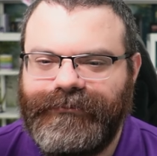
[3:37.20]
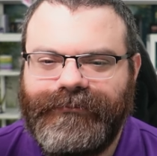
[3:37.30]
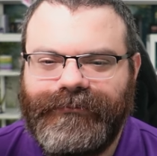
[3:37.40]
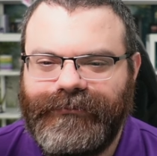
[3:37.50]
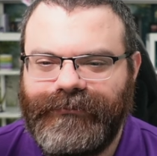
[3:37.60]

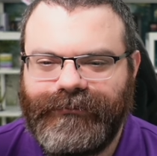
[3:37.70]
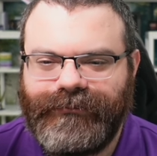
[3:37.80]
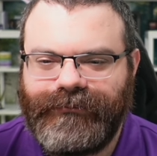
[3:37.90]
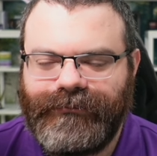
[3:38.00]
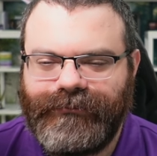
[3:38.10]

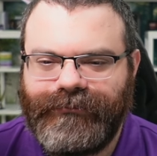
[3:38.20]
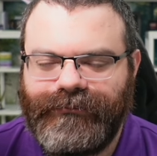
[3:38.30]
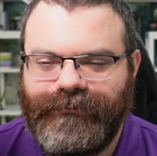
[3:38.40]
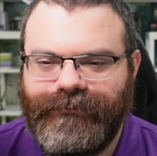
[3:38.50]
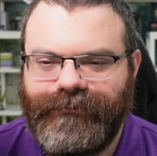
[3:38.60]

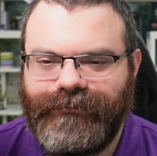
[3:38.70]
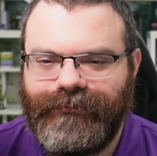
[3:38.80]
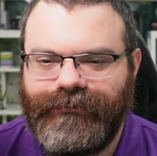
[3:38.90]
Nothing is said.